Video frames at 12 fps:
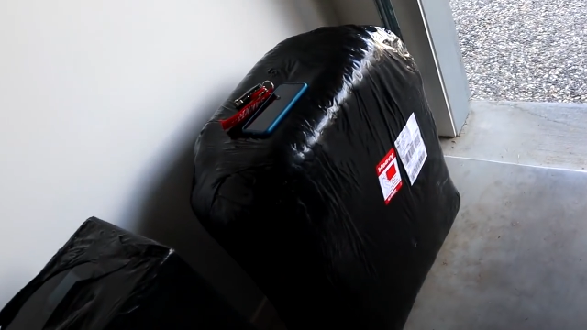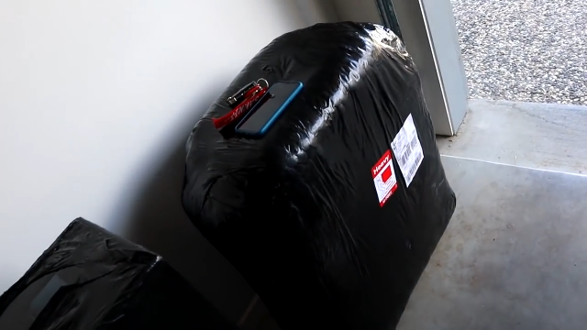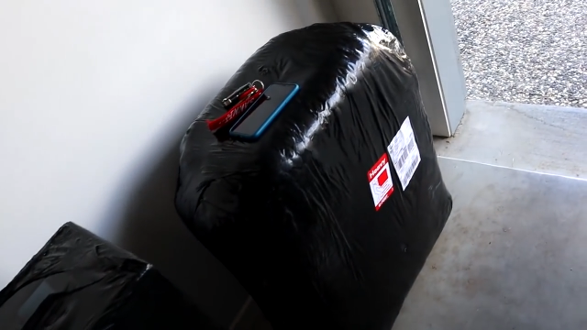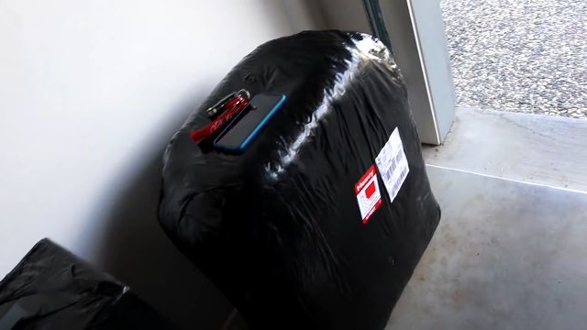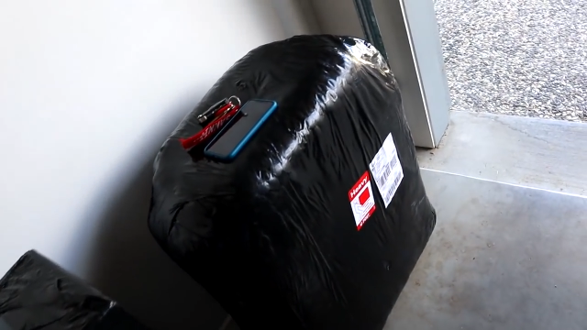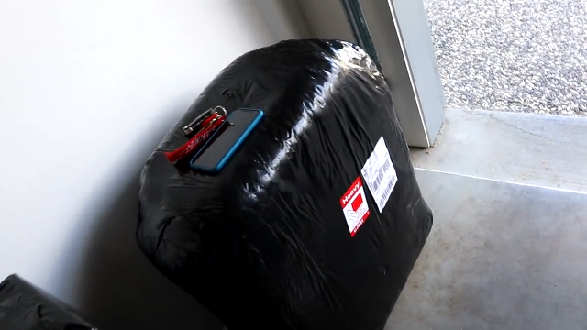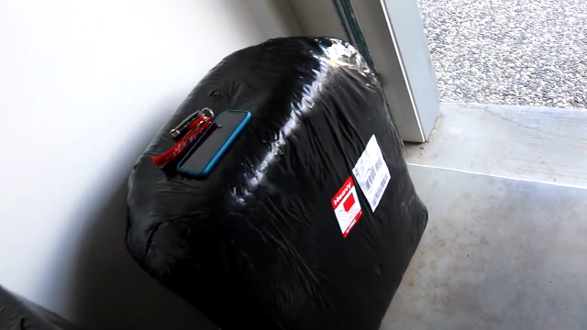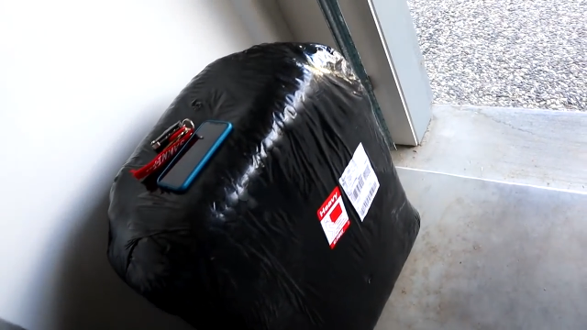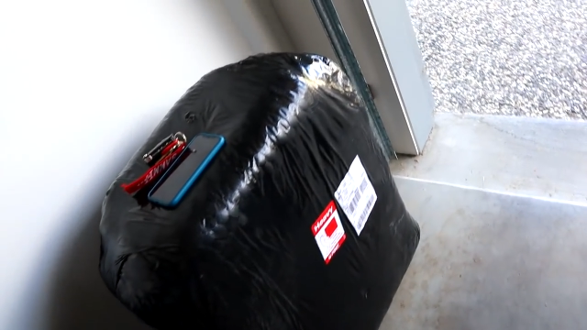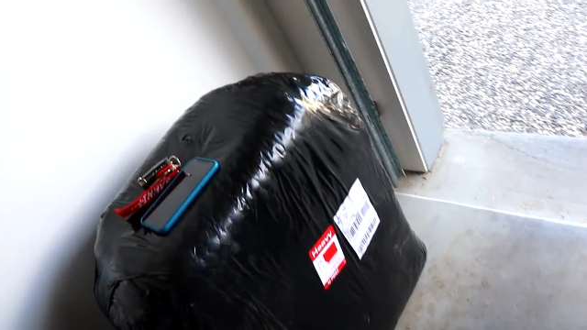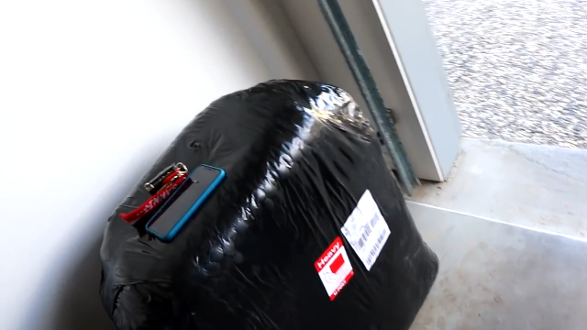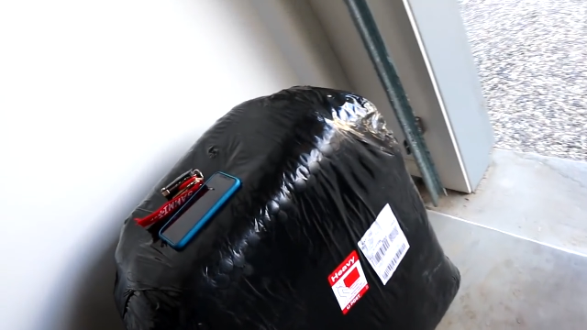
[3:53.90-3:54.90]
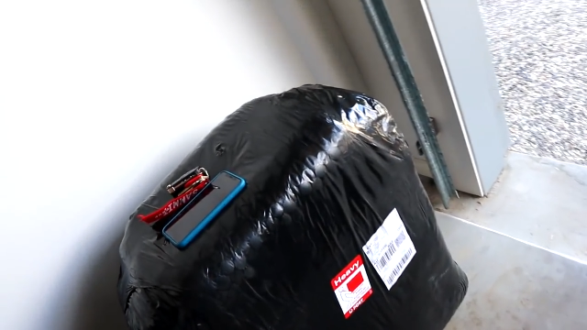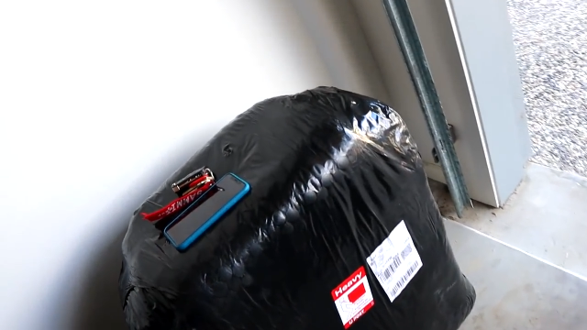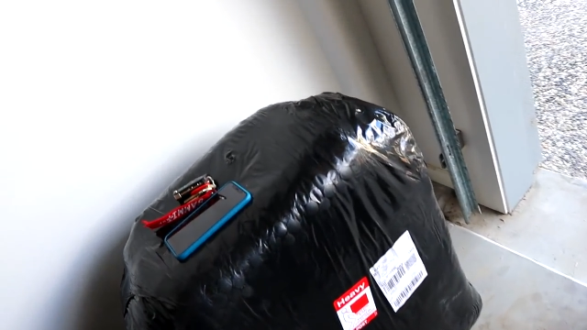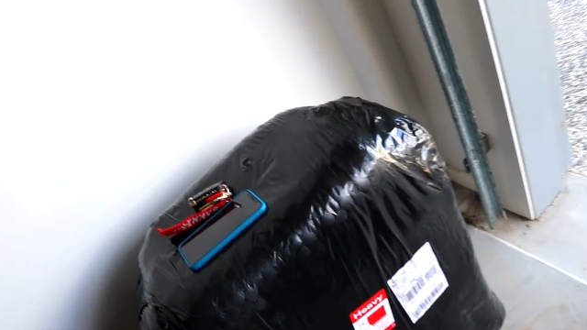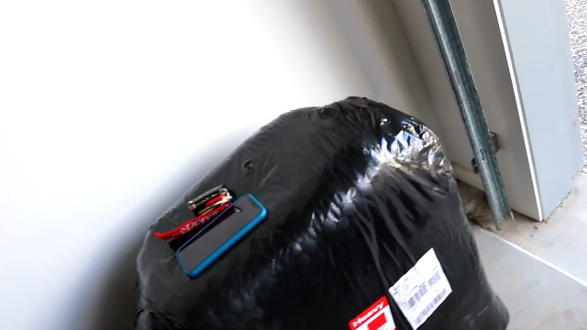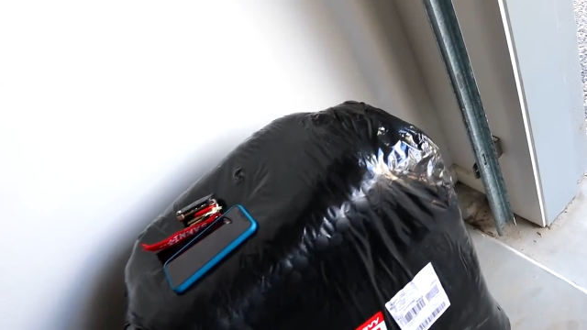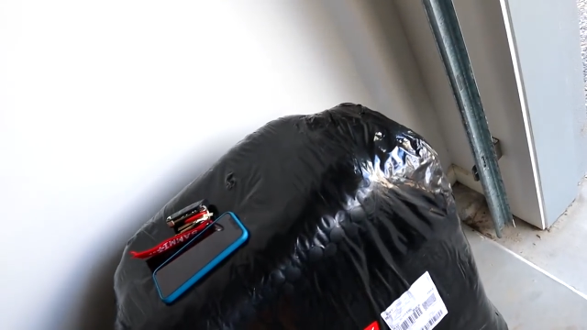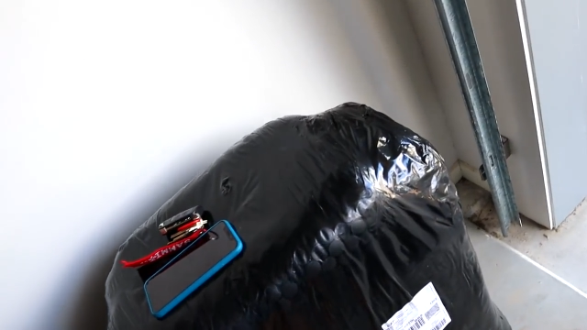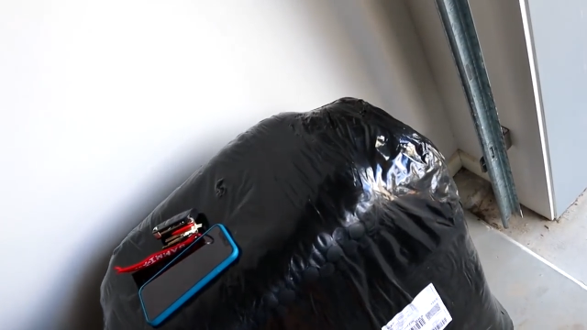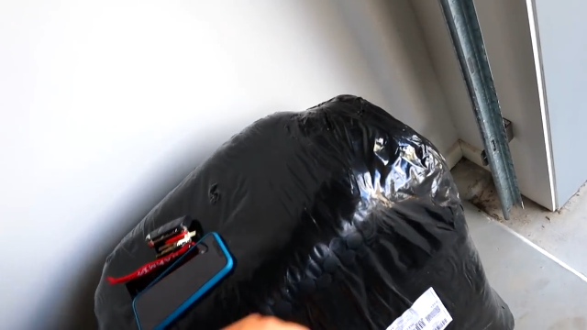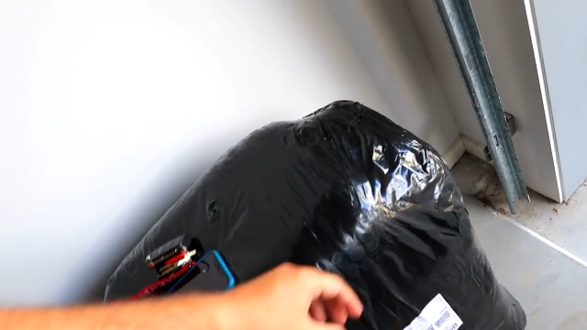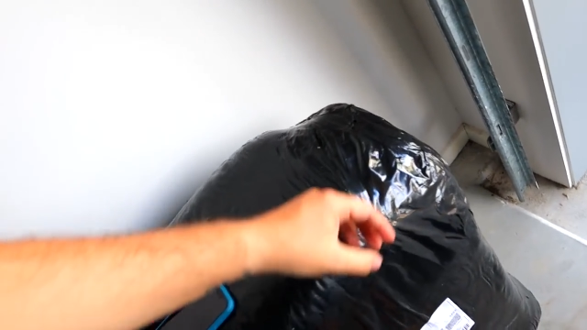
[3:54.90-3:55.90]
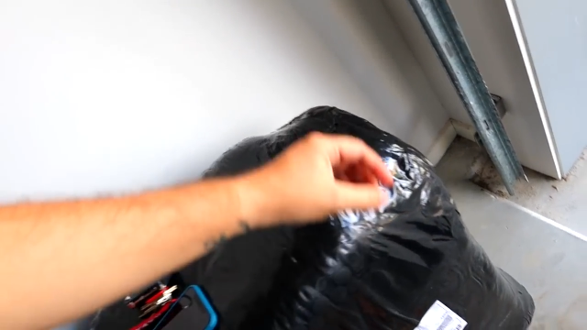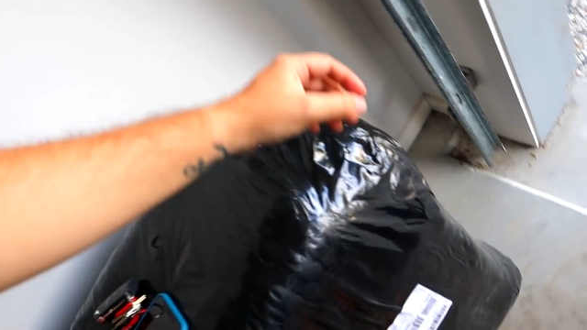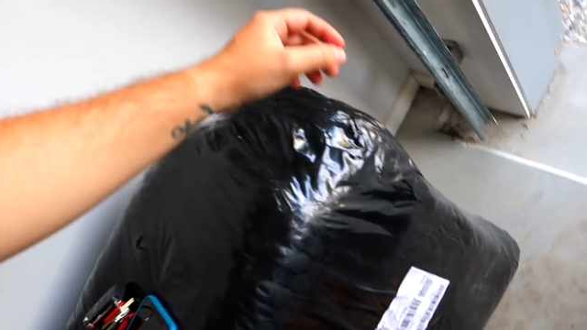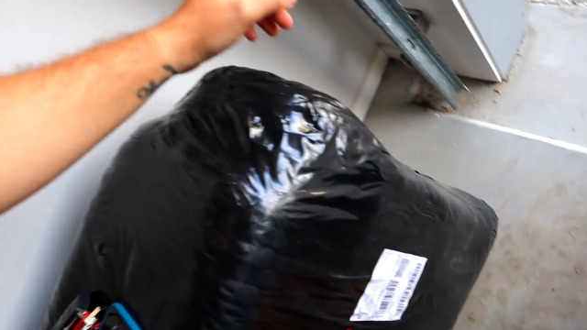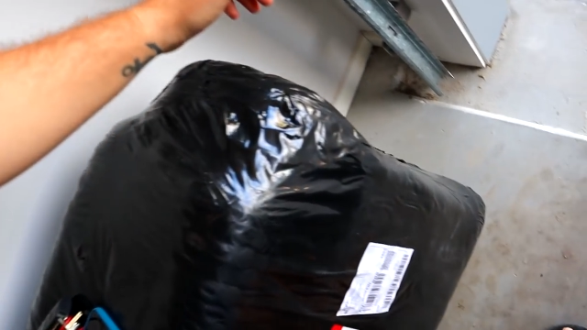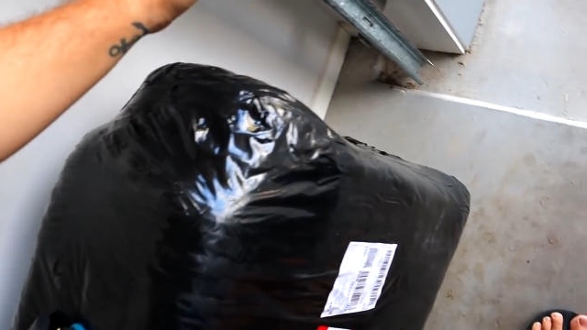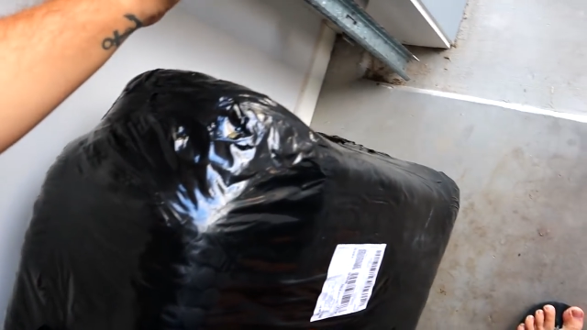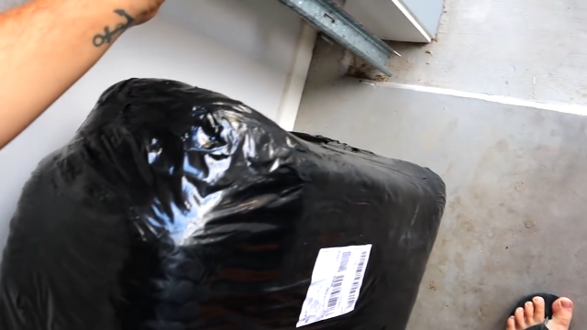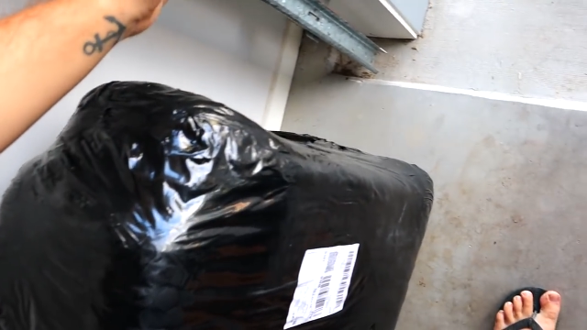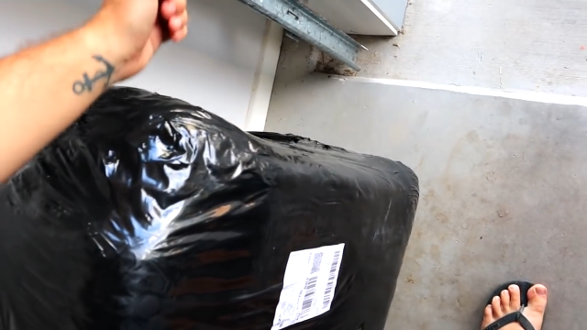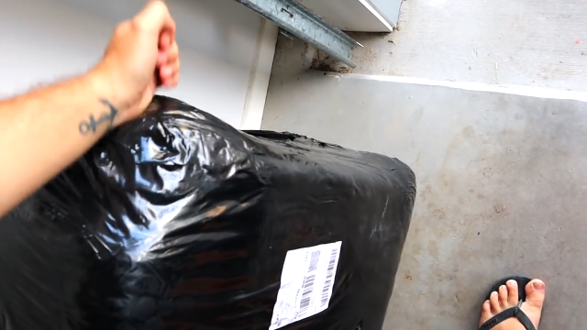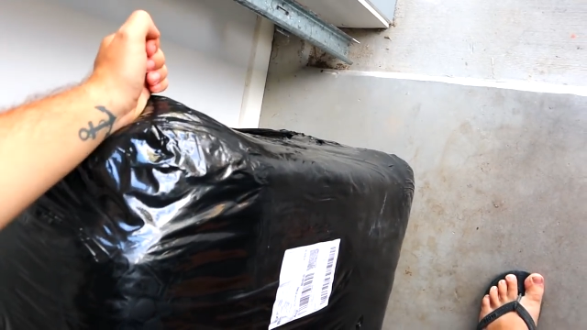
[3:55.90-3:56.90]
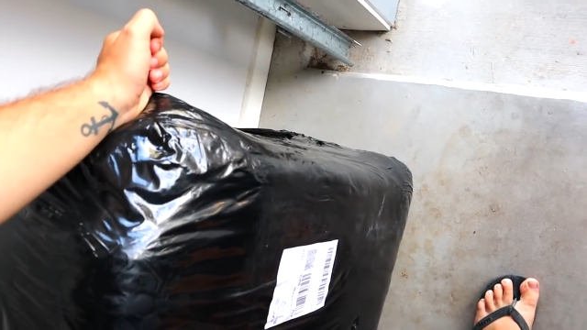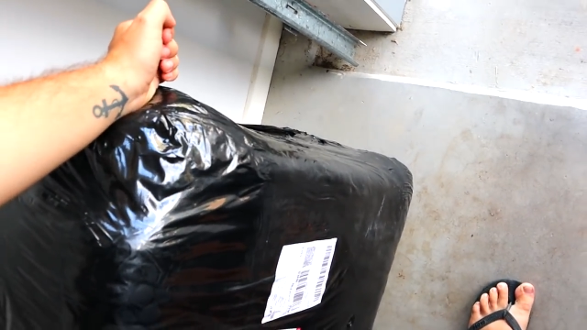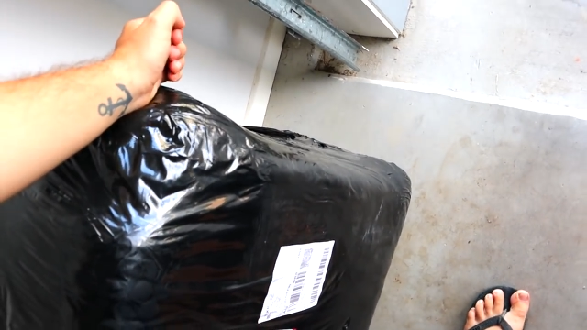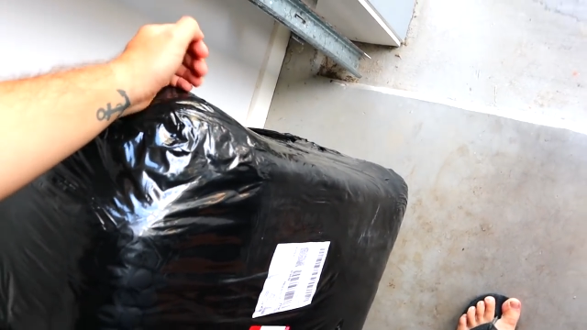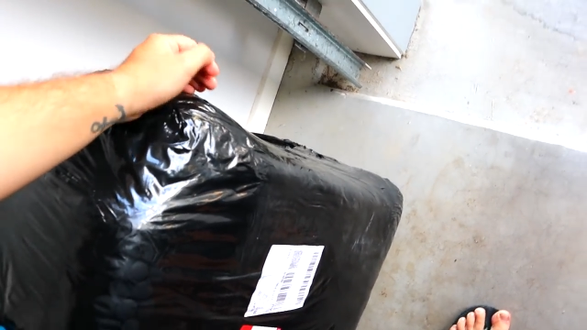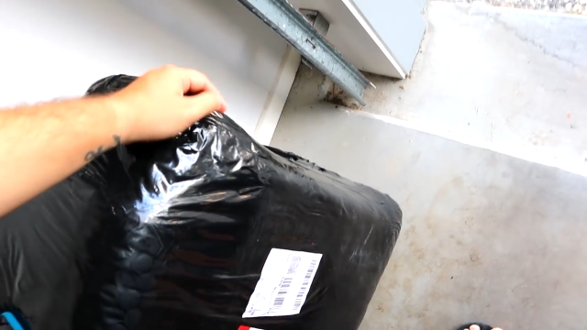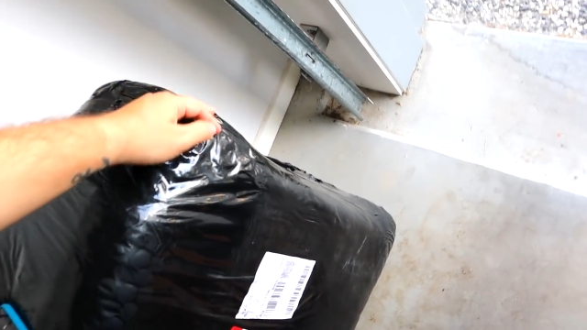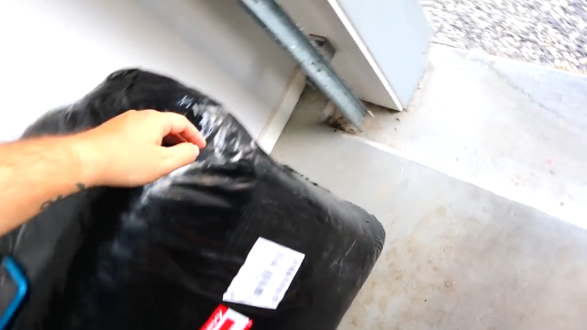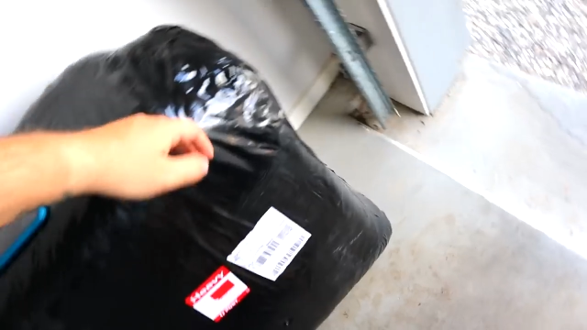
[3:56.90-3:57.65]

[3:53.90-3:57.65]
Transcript: No face is visible, so there are no lips to read.